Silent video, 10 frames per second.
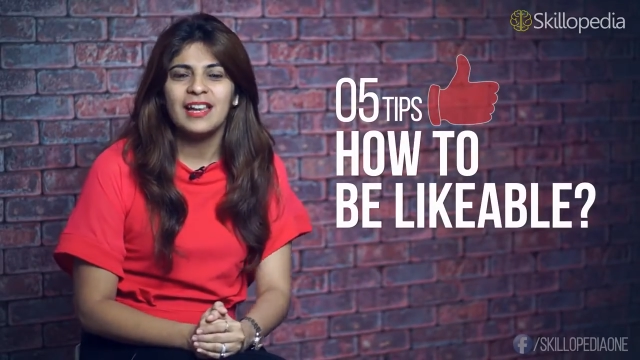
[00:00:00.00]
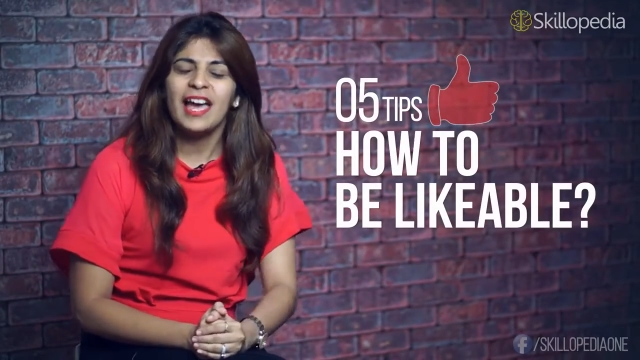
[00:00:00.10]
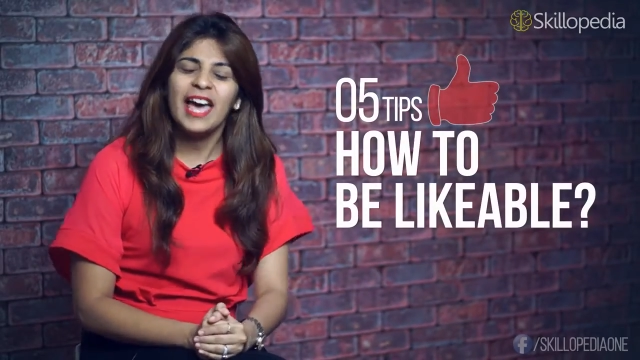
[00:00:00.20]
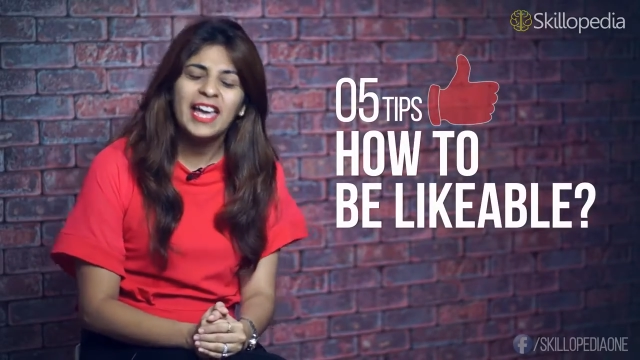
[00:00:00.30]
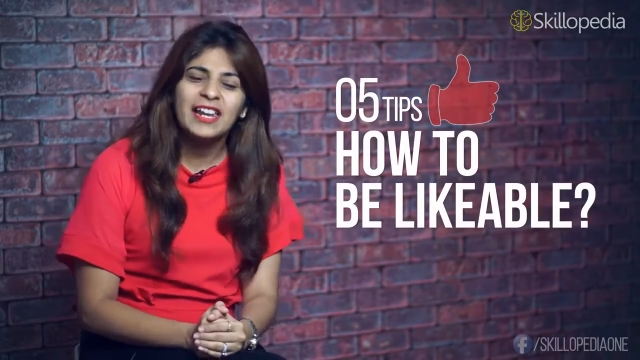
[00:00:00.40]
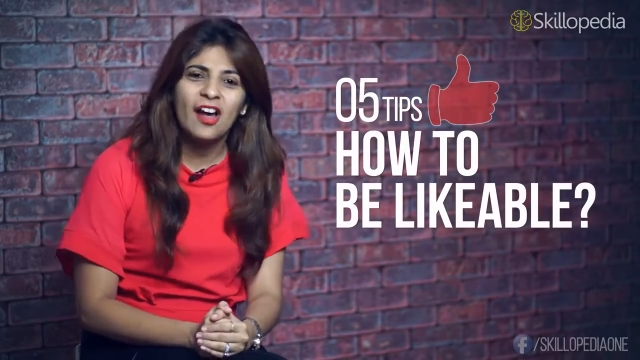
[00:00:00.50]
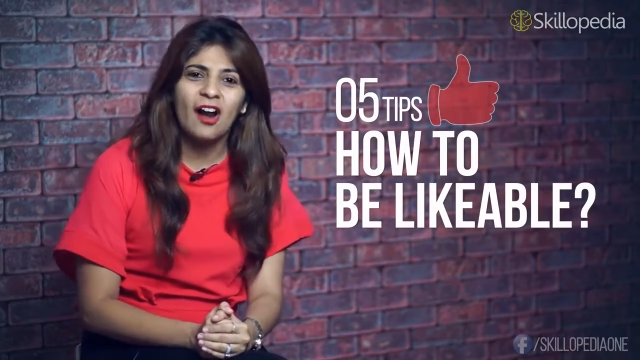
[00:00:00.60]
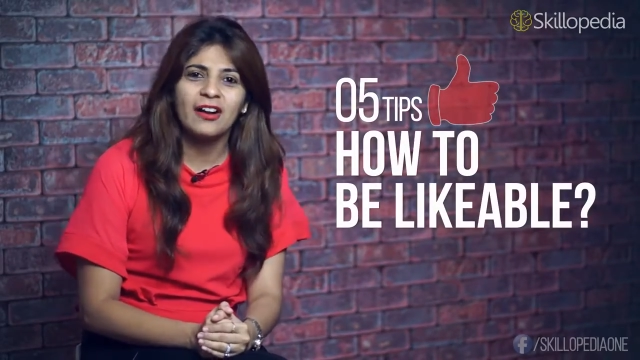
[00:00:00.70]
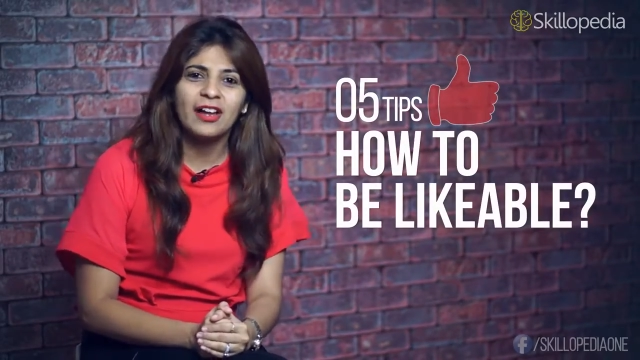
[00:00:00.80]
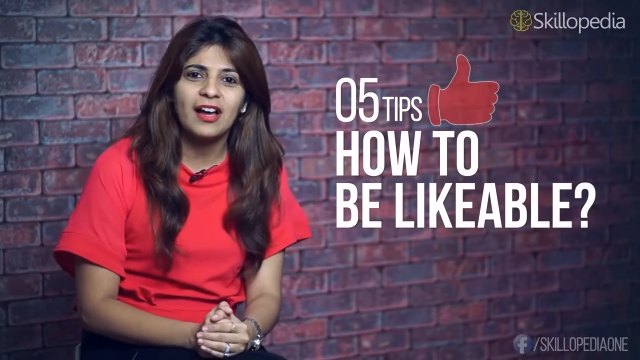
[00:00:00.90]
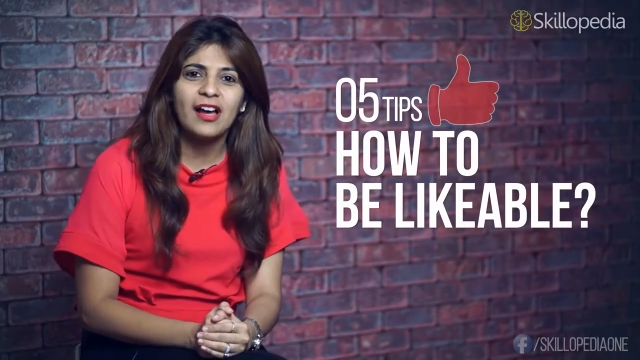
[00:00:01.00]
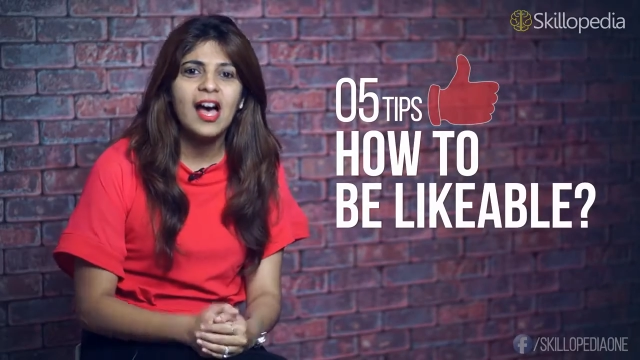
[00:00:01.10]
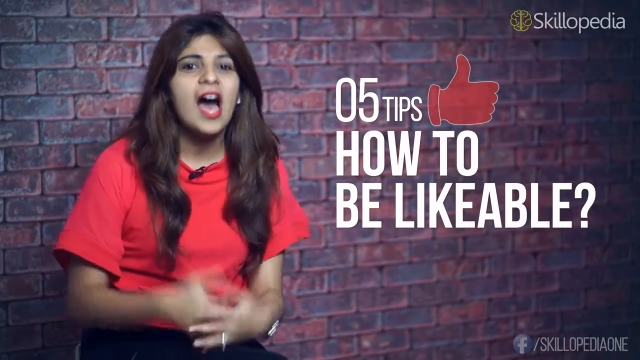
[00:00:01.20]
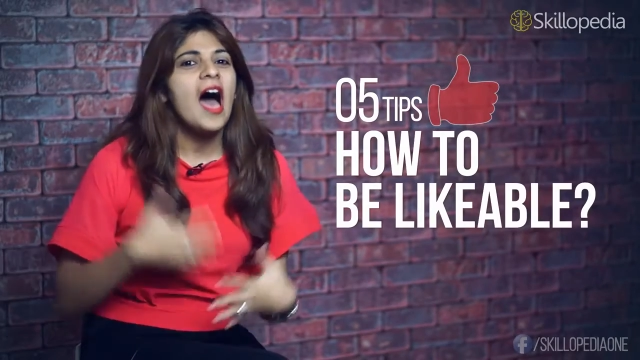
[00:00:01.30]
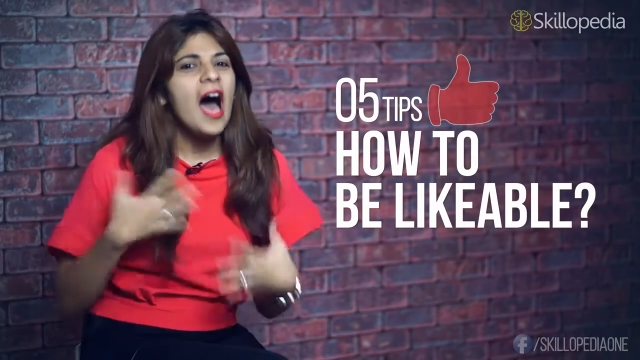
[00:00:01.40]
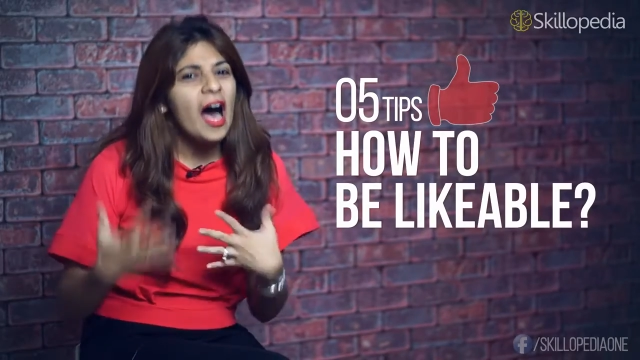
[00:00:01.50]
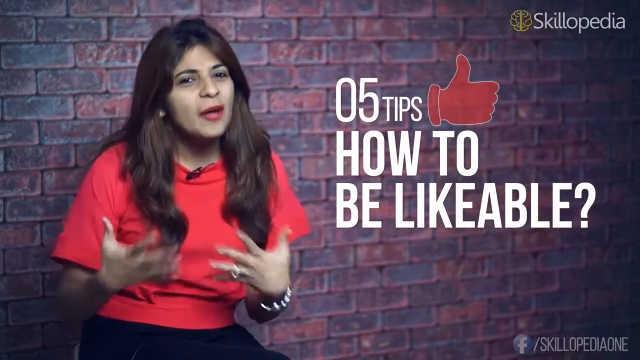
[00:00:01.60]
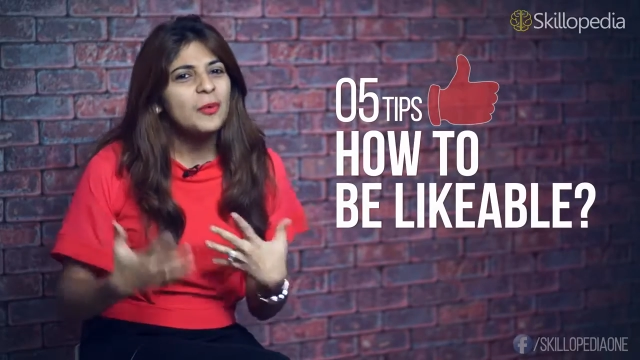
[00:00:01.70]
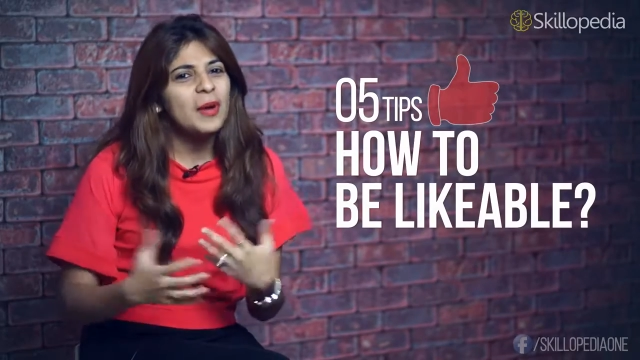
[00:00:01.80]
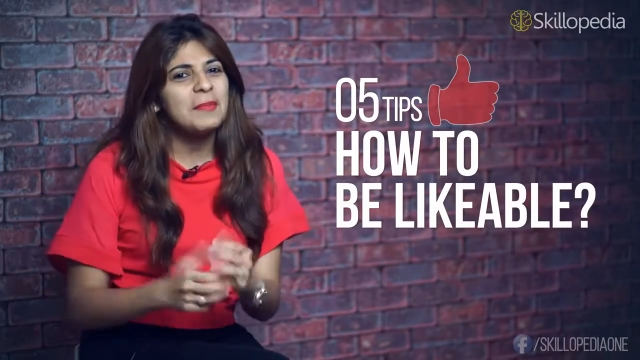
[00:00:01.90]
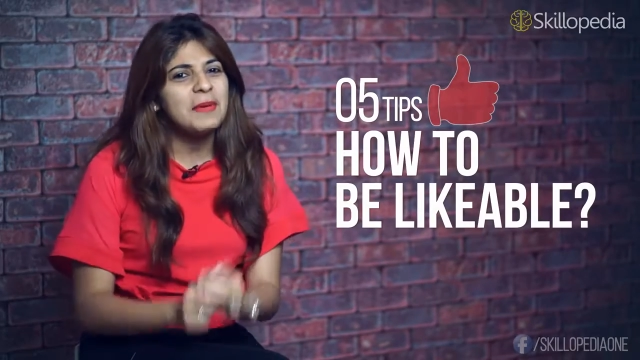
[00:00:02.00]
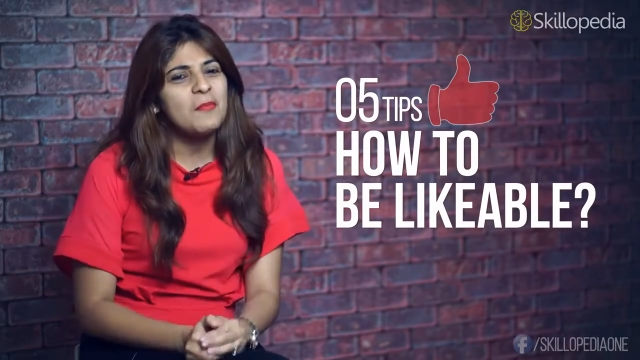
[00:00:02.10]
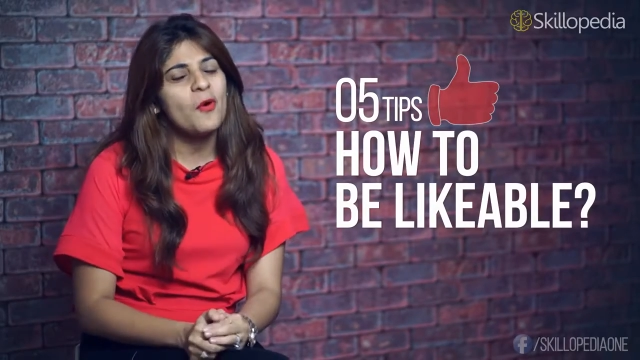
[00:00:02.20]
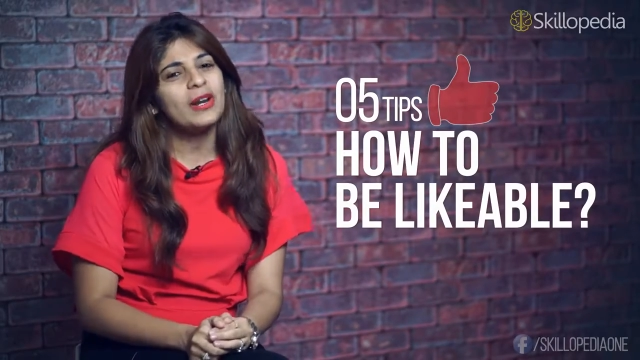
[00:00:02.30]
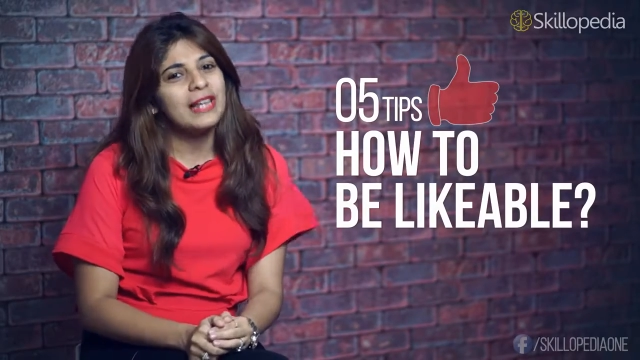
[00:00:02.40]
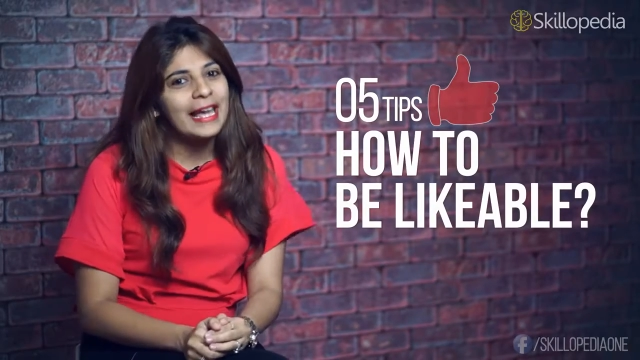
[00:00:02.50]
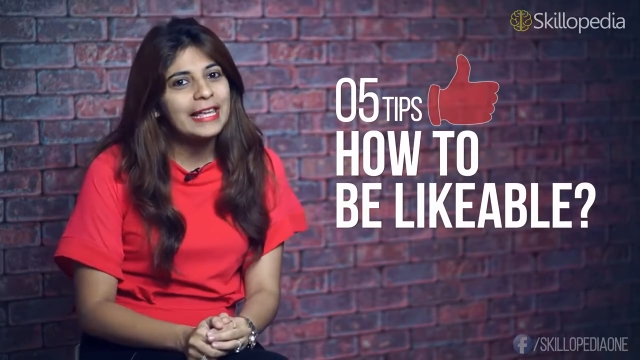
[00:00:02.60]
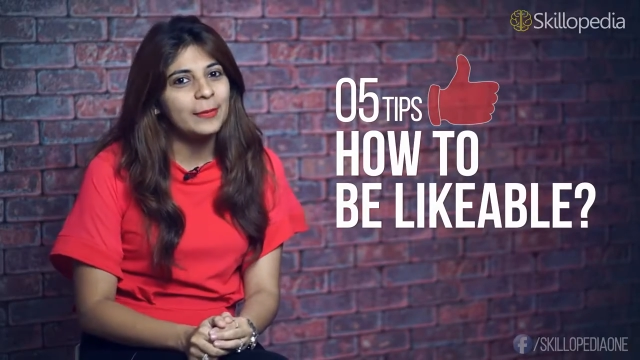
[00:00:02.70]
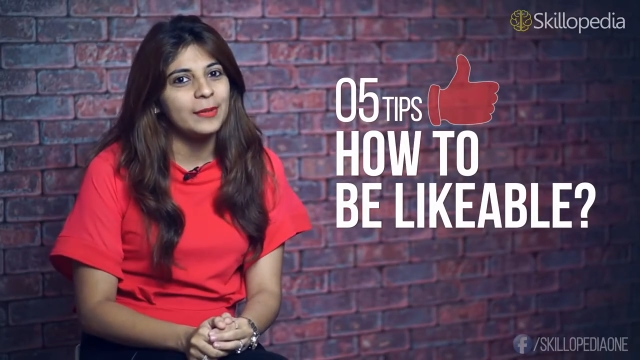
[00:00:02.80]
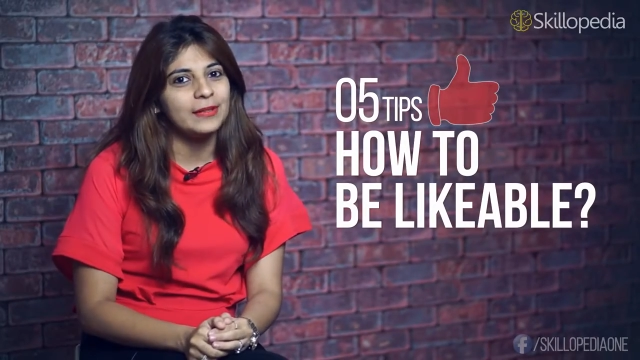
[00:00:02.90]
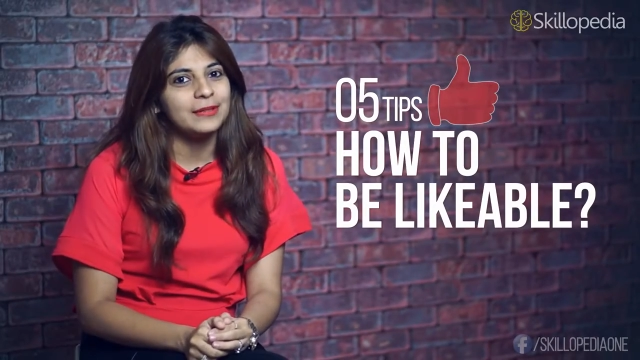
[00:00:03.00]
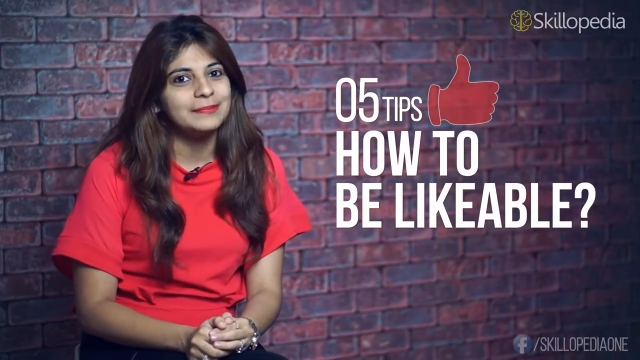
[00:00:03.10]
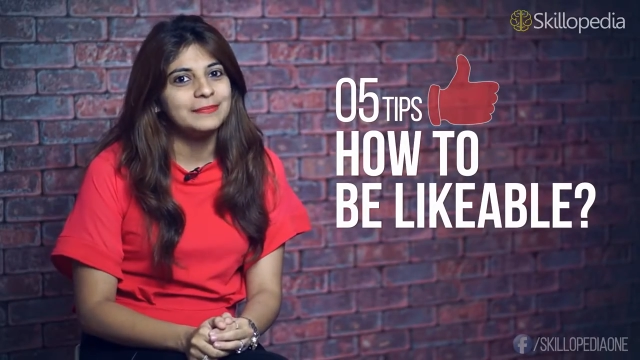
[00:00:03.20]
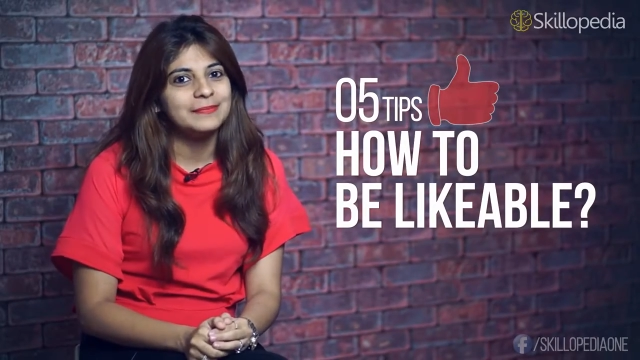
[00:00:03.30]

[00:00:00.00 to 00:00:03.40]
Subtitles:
Hey Niharika, how do I be more likable?